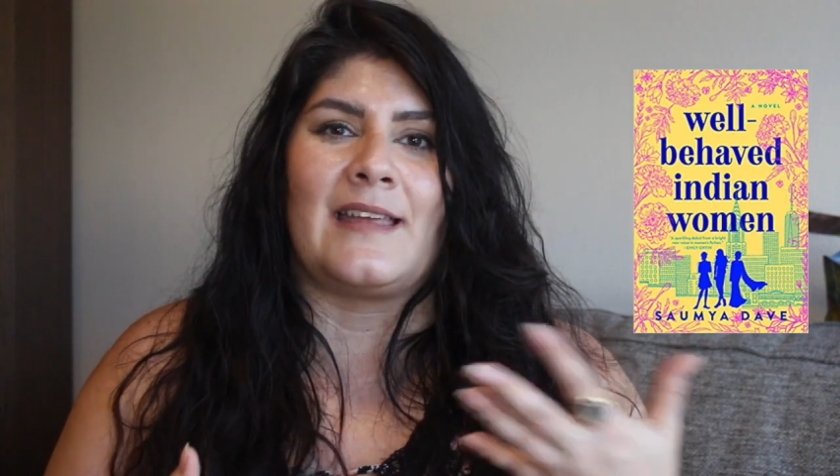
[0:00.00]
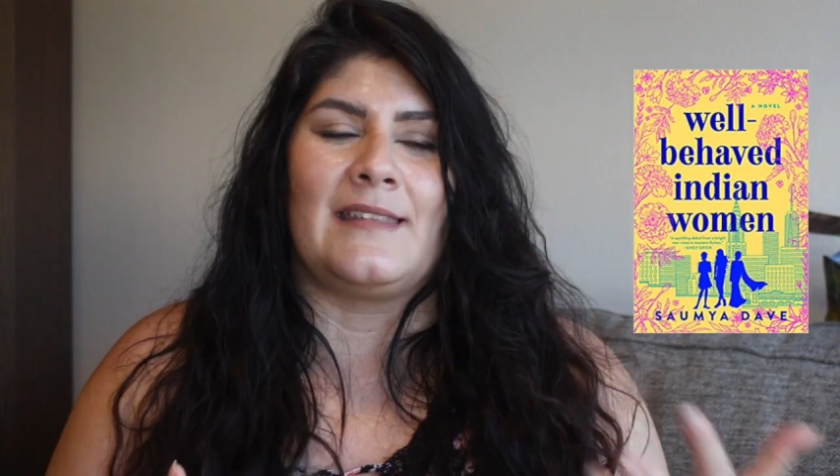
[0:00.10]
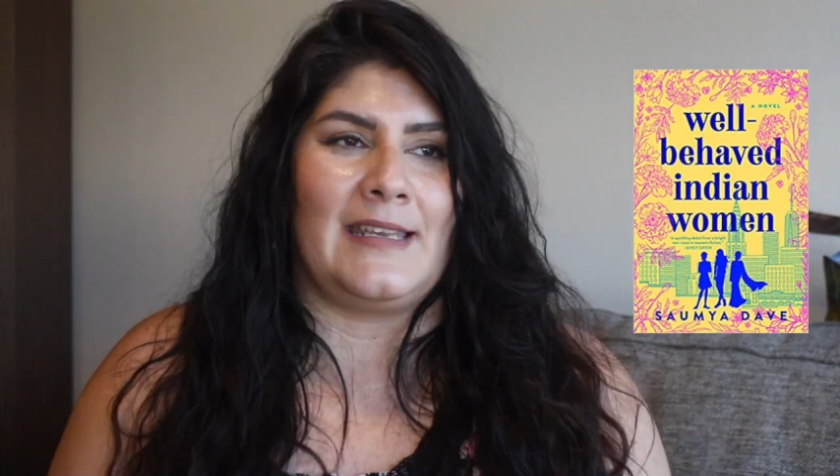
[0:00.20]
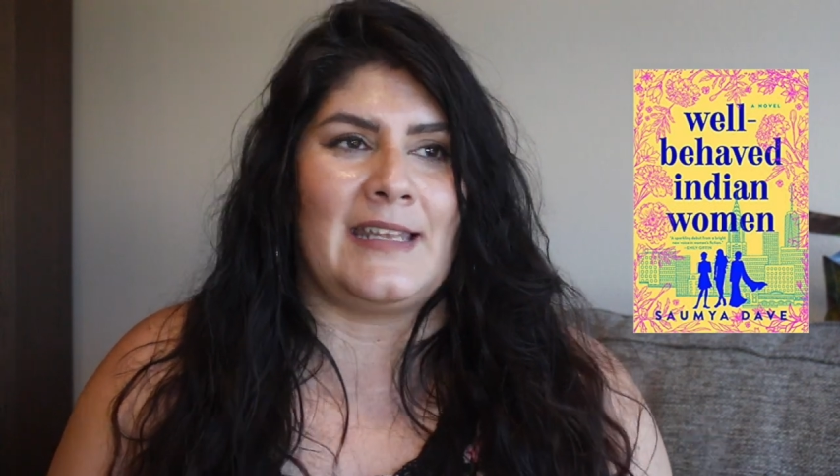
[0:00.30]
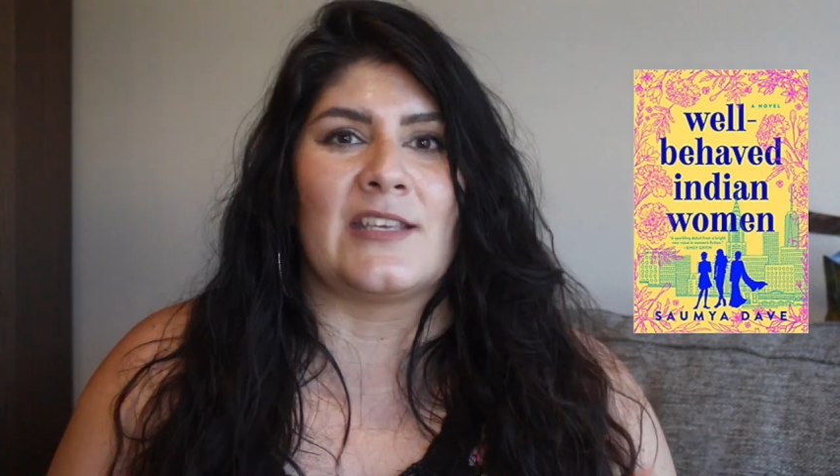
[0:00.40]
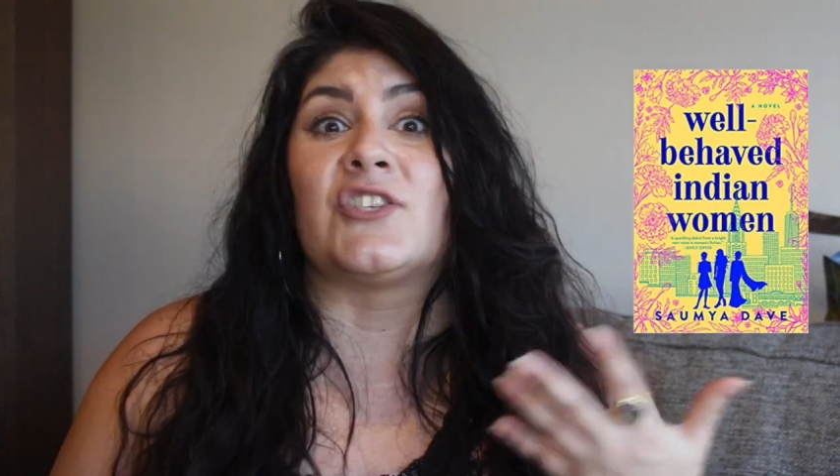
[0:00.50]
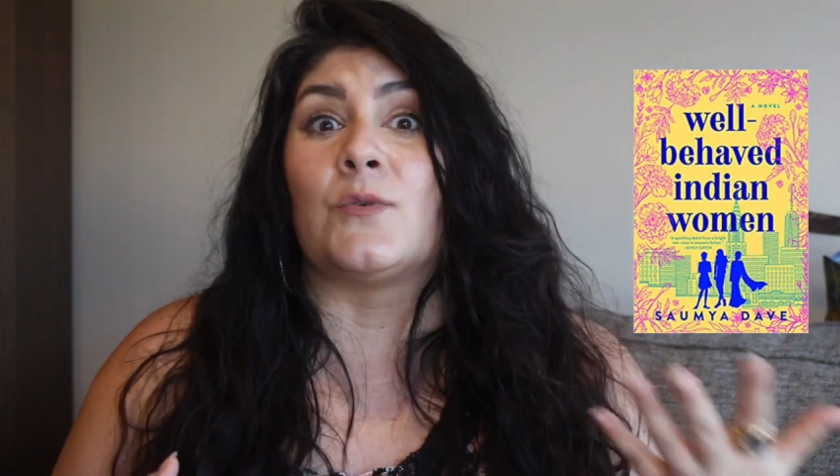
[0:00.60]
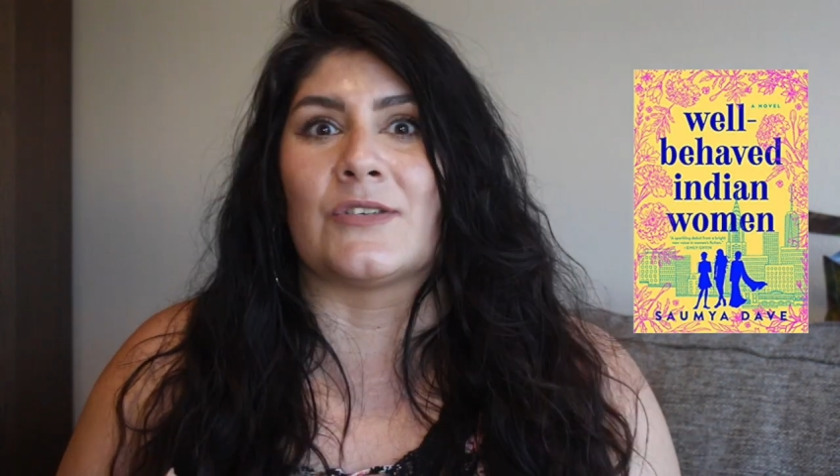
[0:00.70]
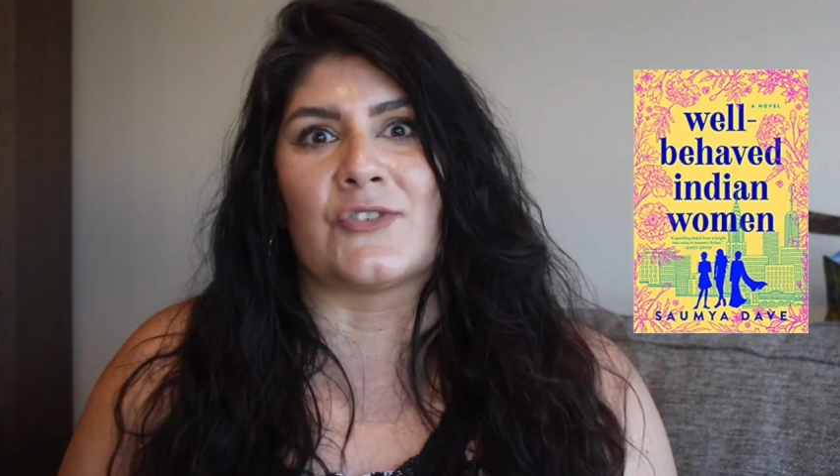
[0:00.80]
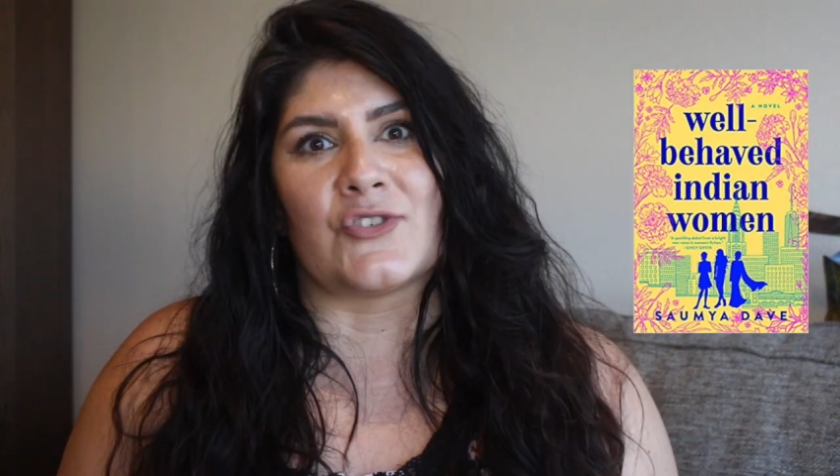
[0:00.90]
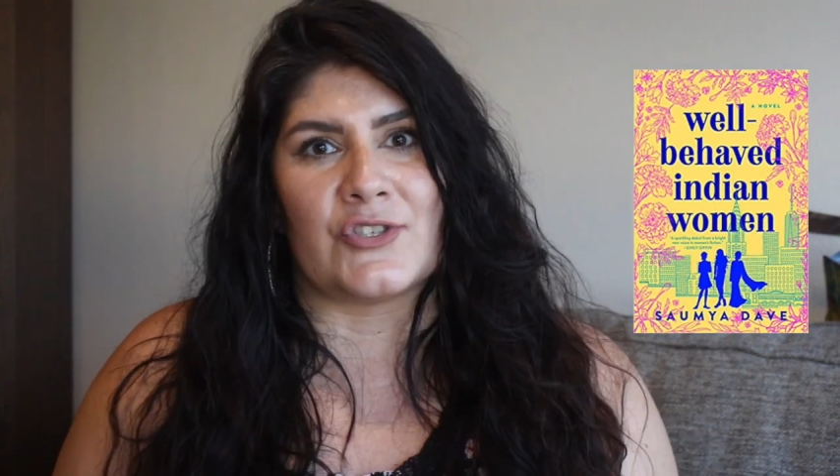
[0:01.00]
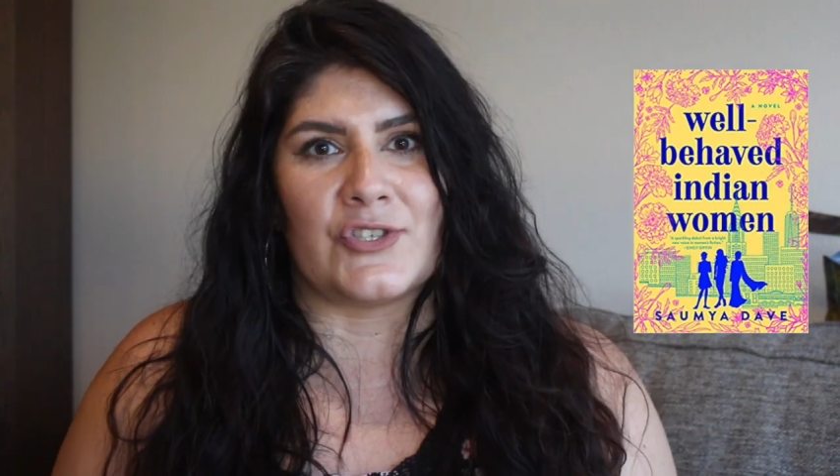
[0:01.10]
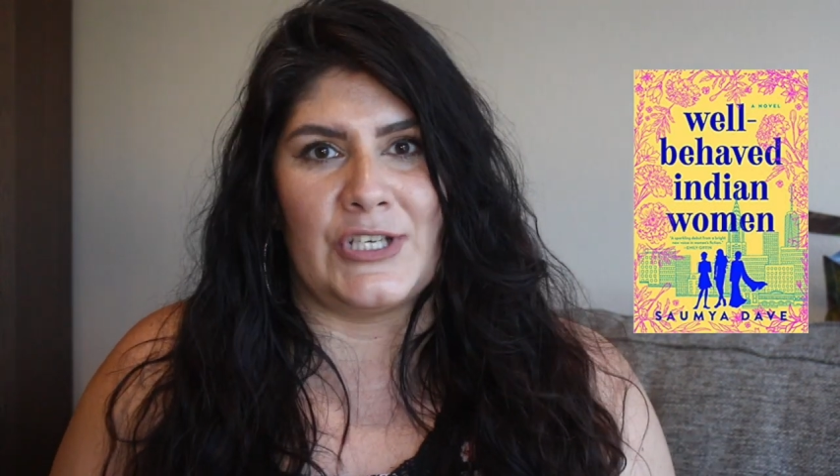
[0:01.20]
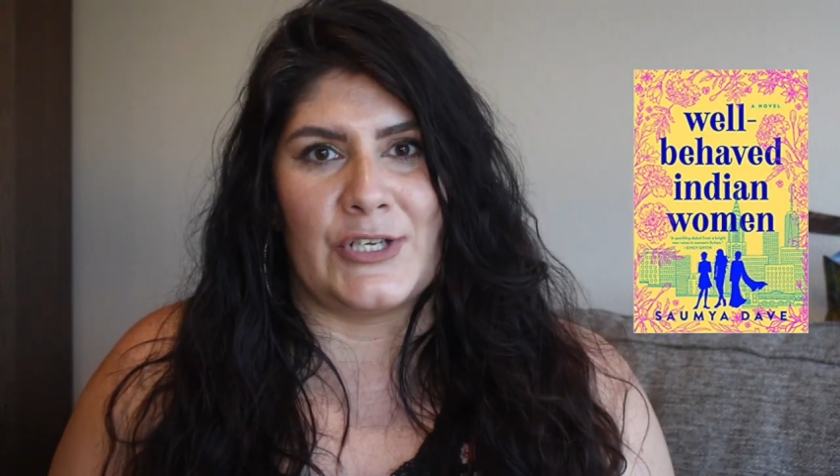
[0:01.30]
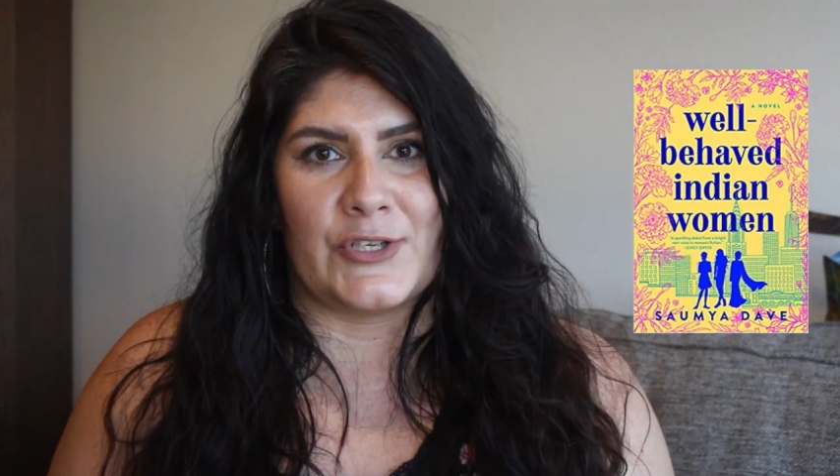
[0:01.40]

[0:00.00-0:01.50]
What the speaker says: Nandini that she wishes she